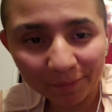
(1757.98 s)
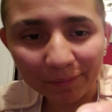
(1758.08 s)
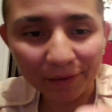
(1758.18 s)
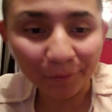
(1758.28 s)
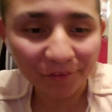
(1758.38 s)

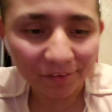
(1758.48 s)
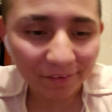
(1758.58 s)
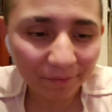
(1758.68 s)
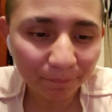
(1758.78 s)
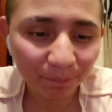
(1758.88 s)
baby
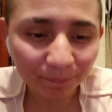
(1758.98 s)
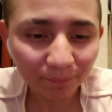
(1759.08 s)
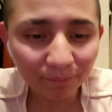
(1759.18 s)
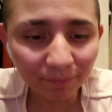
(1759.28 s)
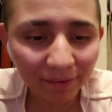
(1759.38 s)
lotion.
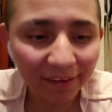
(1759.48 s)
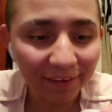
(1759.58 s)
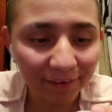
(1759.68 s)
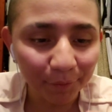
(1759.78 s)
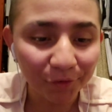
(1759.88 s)

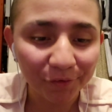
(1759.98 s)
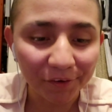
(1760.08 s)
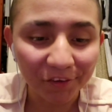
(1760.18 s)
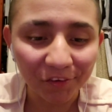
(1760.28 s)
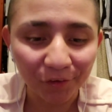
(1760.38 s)
And it was
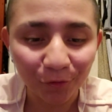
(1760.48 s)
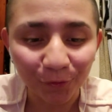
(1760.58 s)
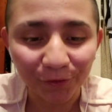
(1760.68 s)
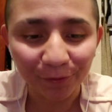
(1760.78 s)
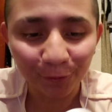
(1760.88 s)
crazy because
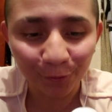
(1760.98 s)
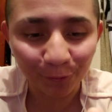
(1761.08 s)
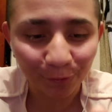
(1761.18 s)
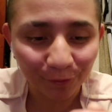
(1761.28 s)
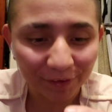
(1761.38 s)

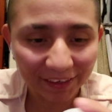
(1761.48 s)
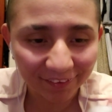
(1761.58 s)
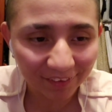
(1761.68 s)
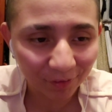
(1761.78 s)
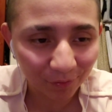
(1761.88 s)
for
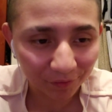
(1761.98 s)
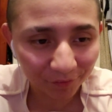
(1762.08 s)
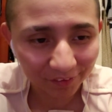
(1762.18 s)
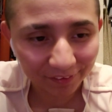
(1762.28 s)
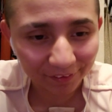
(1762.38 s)
Valentine's, what I
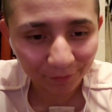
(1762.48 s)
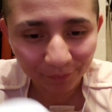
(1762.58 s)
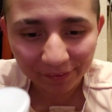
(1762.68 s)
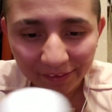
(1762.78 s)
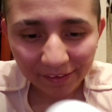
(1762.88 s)
was going to
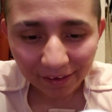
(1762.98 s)
do,